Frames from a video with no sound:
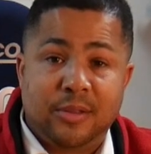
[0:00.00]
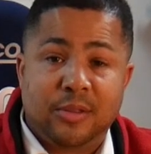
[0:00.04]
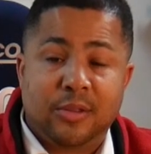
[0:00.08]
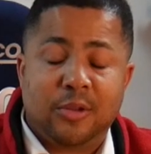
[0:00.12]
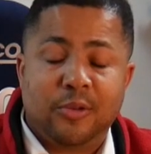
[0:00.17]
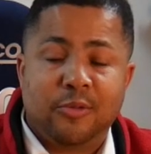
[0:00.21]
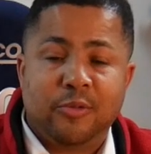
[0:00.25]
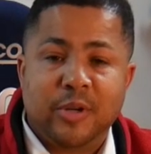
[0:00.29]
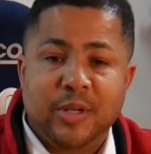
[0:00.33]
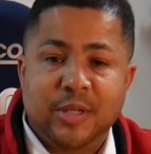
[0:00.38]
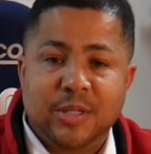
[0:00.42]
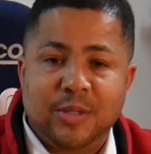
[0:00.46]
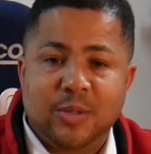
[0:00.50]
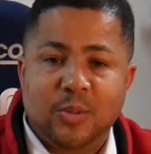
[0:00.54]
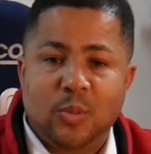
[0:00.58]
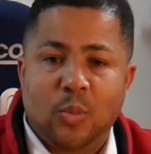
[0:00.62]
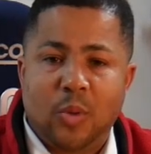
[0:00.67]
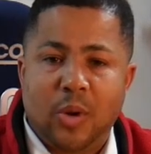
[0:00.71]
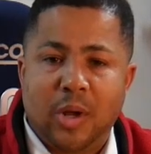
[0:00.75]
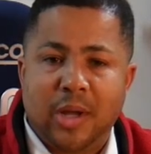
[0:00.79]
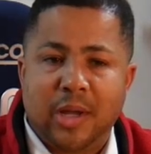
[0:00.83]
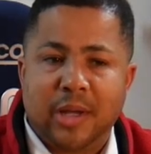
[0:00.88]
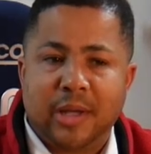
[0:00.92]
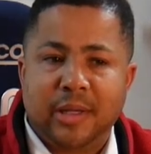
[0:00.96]
The reason
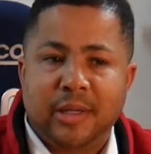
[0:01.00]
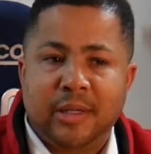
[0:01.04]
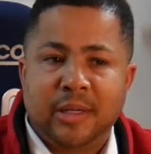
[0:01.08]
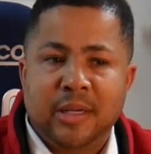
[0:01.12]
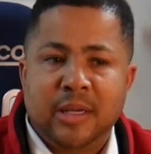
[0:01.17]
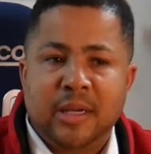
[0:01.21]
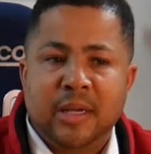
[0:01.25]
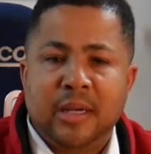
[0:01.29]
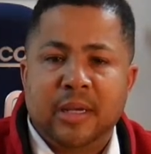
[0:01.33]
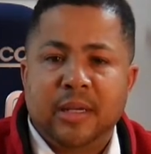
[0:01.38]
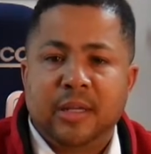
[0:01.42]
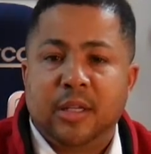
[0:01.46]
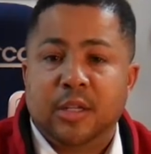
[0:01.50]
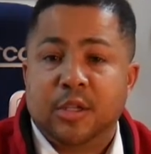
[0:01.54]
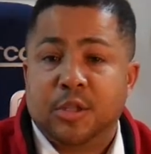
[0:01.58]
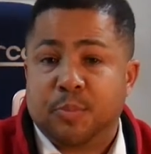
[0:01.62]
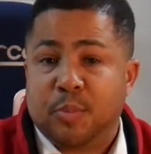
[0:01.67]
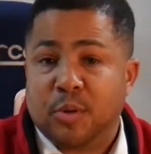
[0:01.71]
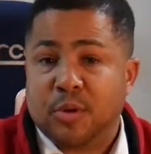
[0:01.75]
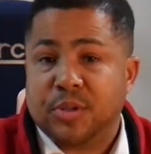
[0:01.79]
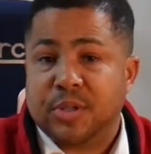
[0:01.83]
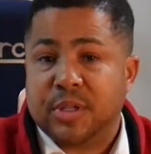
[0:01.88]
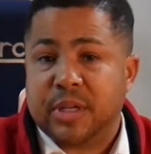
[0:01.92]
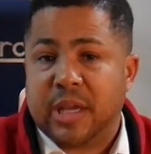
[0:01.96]
why, this
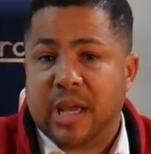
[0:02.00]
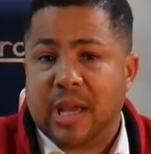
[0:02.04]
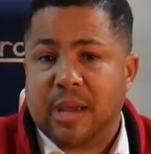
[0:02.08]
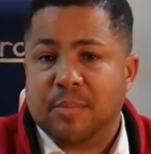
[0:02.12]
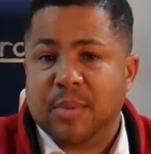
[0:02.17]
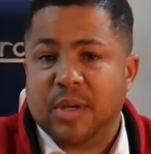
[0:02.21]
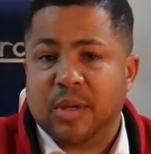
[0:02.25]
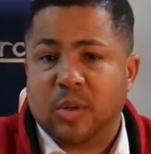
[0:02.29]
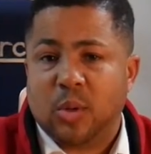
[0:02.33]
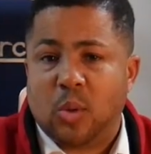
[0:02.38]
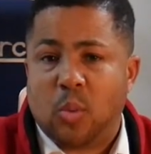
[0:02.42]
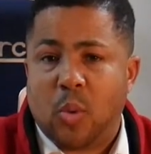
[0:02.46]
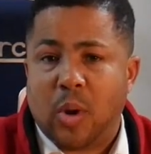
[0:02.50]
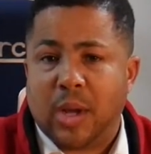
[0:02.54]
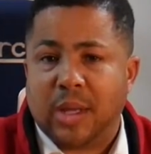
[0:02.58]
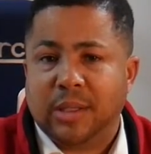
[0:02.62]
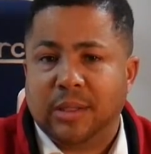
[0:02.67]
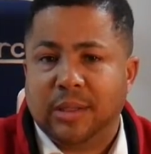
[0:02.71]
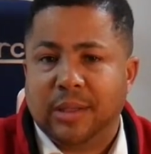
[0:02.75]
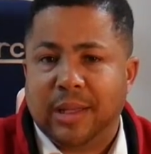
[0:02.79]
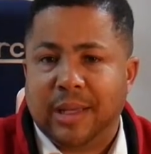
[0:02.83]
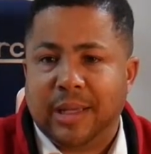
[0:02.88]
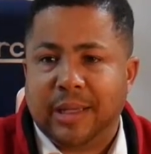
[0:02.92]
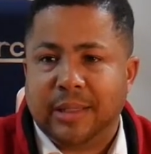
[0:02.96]
person came in
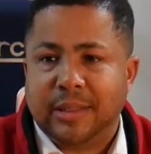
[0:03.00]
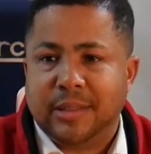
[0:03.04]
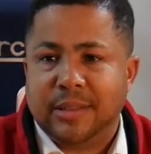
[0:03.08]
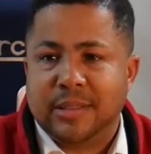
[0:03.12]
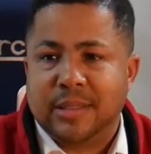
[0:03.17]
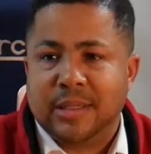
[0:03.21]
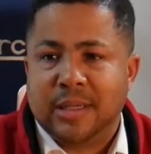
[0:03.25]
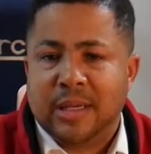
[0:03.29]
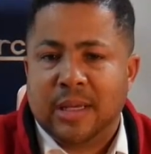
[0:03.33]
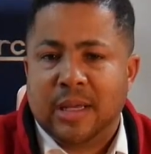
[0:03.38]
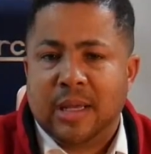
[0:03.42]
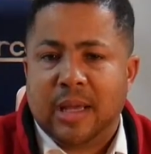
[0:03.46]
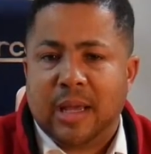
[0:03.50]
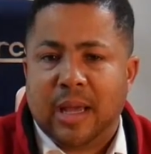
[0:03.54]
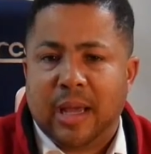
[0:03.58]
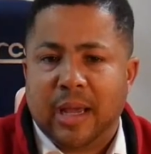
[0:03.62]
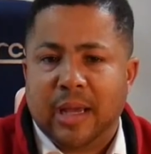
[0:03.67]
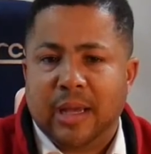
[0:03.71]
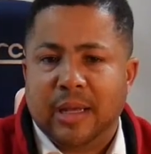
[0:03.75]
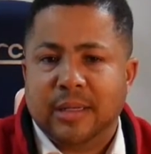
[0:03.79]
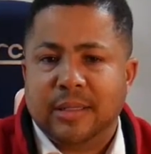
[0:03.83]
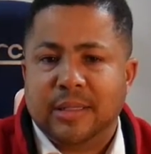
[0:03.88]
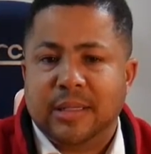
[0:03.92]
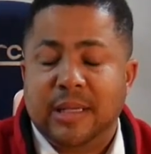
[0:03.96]
quite late,
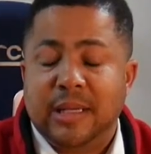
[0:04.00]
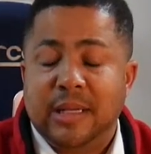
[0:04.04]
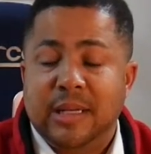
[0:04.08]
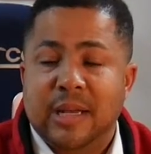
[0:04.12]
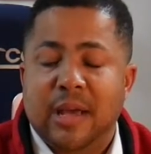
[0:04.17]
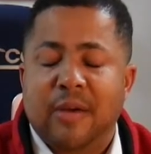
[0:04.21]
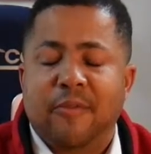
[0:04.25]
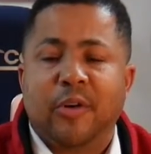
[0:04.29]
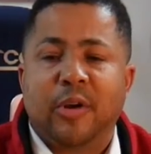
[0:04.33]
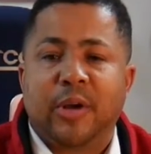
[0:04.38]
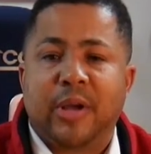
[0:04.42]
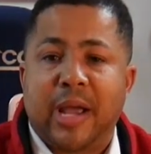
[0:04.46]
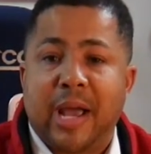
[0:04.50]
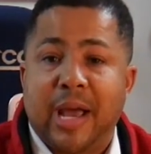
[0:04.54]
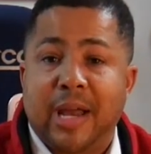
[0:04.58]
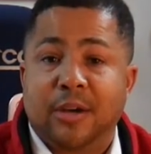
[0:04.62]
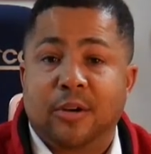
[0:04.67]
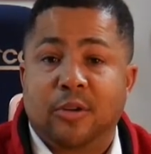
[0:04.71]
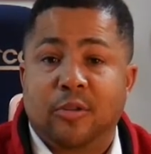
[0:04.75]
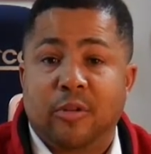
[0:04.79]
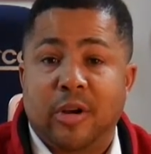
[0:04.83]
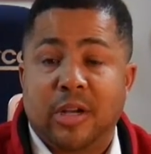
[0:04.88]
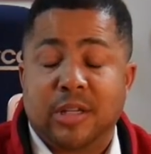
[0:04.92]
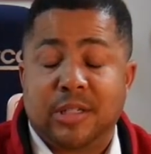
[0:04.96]
and he never
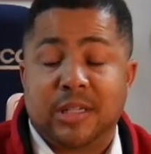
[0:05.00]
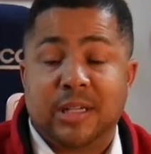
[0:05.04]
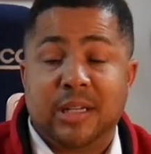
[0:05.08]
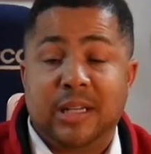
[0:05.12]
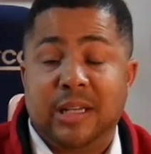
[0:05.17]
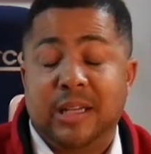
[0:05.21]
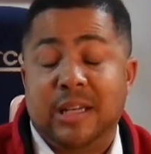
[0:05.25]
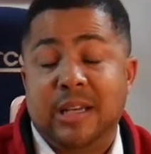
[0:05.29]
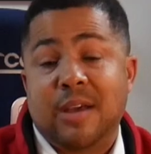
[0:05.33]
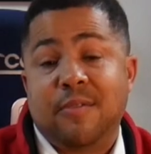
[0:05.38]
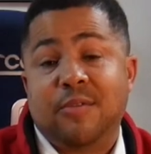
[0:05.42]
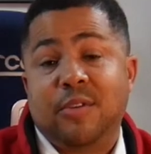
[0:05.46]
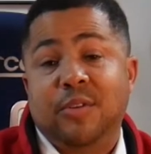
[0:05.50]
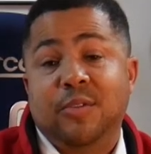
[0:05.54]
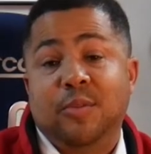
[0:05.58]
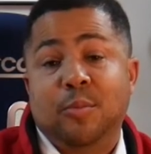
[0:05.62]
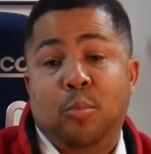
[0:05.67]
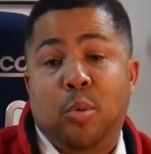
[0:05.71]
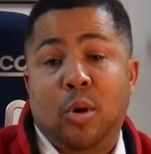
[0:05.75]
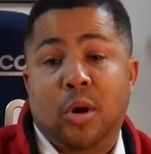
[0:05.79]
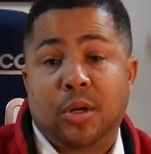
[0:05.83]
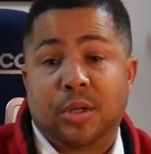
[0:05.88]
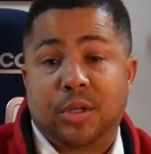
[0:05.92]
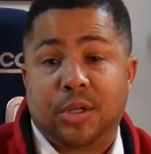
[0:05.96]
categorized it, and he never even
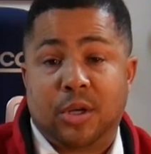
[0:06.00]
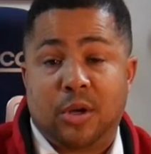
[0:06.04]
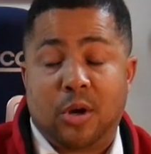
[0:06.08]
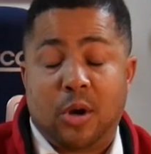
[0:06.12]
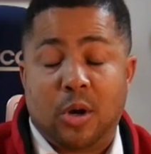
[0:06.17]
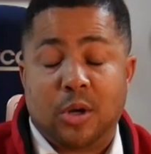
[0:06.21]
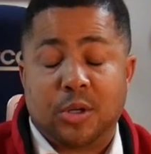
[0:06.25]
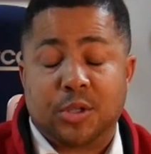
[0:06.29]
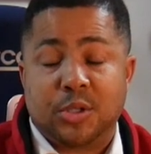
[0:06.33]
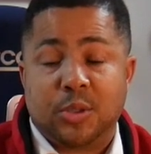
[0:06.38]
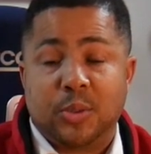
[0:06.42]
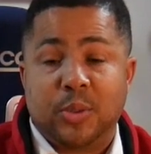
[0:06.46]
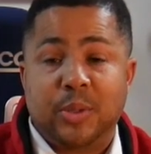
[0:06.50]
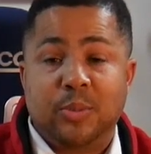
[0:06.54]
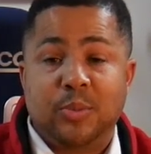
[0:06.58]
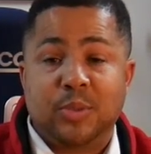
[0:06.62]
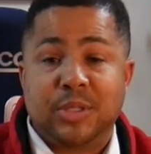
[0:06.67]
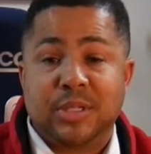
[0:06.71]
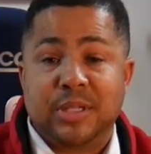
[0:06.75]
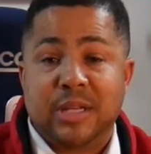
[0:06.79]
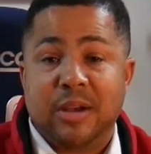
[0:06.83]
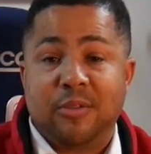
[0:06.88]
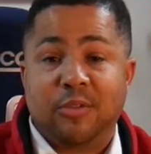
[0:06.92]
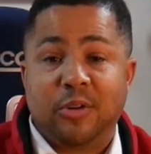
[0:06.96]
parked the car, so he
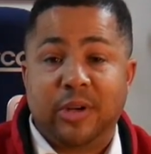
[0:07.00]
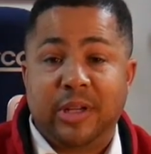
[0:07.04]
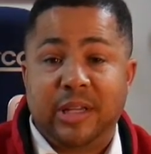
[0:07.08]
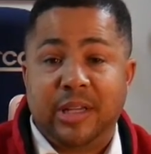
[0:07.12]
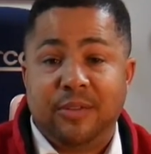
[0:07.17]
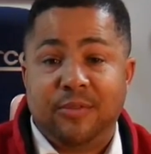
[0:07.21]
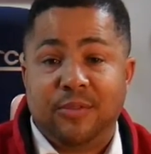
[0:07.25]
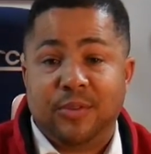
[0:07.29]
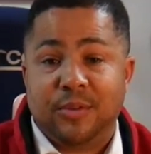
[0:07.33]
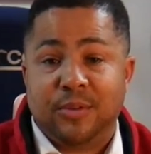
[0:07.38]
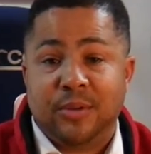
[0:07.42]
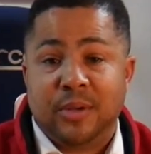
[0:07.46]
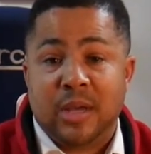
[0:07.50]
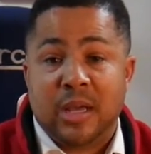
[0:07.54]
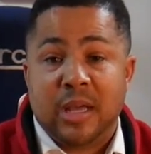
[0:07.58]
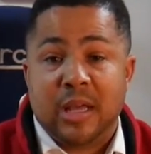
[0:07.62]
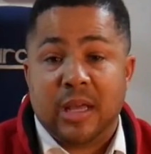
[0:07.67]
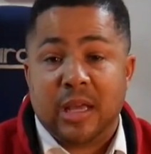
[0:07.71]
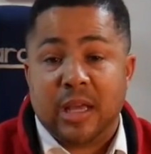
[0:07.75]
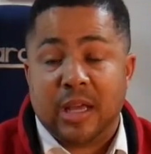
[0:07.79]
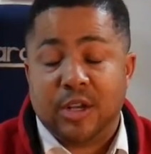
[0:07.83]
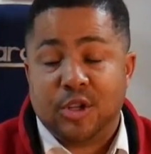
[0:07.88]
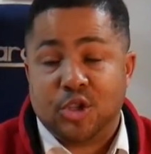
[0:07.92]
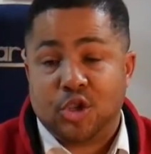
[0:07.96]
was never even
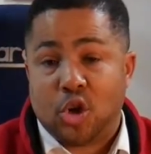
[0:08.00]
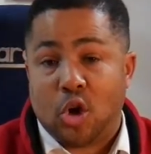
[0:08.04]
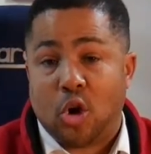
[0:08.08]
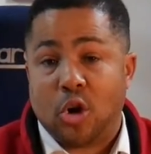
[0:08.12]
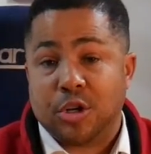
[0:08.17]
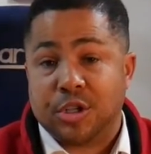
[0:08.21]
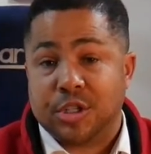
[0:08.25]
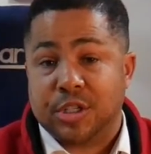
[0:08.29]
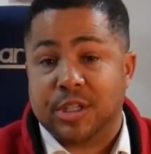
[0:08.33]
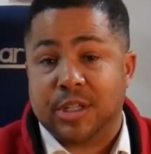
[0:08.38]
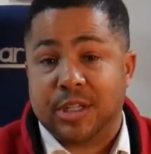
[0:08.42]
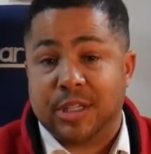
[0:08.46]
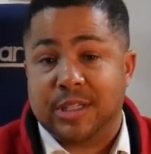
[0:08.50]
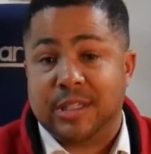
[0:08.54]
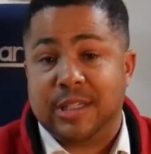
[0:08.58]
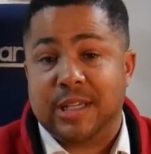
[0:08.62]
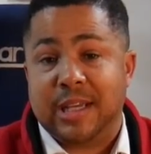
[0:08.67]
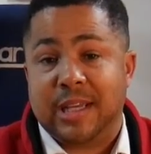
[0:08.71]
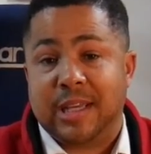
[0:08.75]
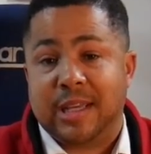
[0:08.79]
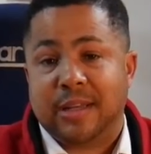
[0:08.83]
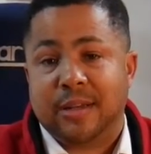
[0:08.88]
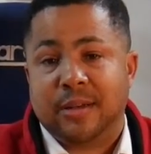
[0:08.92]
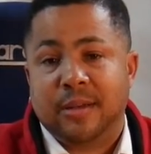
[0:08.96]
in charge of the
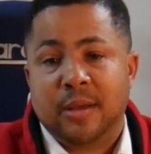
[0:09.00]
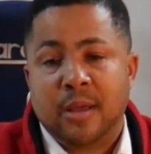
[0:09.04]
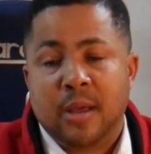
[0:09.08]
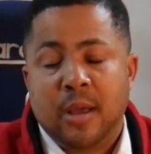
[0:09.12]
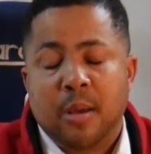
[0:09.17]
ticket.